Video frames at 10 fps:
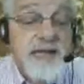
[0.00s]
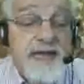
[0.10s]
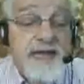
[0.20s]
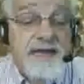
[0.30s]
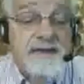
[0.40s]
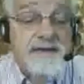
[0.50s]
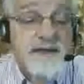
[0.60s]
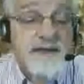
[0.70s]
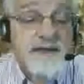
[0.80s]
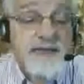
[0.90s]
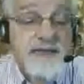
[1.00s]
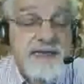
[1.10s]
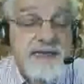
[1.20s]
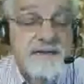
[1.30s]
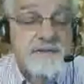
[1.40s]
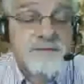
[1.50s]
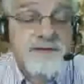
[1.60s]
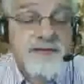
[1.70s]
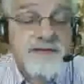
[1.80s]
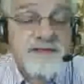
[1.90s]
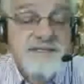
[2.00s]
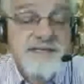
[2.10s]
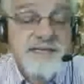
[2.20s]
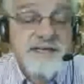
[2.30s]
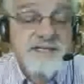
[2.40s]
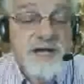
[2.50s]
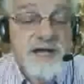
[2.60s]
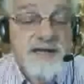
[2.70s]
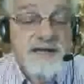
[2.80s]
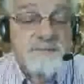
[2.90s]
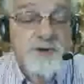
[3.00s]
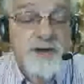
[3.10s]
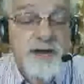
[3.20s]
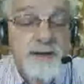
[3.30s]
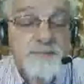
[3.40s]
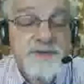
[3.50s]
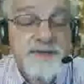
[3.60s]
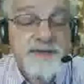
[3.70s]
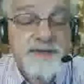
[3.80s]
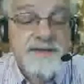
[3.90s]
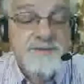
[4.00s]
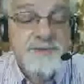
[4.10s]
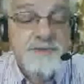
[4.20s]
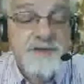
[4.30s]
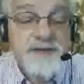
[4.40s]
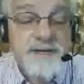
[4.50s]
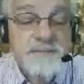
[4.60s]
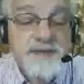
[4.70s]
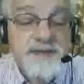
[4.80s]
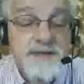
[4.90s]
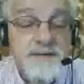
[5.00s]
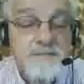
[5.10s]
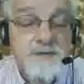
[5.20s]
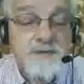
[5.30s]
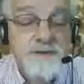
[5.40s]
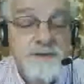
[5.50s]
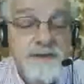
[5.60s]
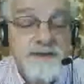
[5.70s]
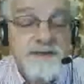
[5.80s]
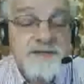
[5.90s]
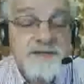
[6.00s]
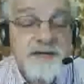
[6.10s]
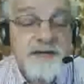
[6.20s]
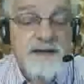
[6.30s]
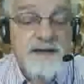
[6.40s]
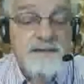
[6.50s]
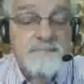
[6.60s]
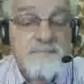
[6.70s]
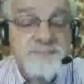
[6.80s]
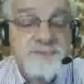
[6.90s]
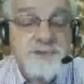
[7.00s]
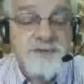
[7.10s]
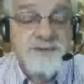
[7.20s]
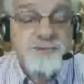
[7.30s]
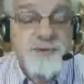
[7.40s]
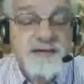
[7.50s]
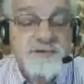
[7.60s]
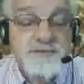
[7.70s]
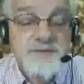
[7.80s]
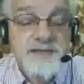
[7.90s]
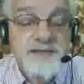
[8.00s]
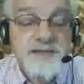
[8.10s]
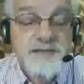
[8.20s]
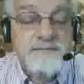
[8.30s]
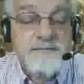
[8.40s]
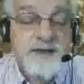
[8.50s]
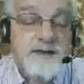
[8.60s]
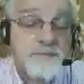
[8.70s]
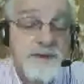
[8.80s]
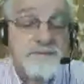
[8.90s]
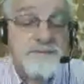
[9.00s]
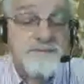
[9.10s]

And here, in this case, I am copying it to an IP number, um, to a directory, well,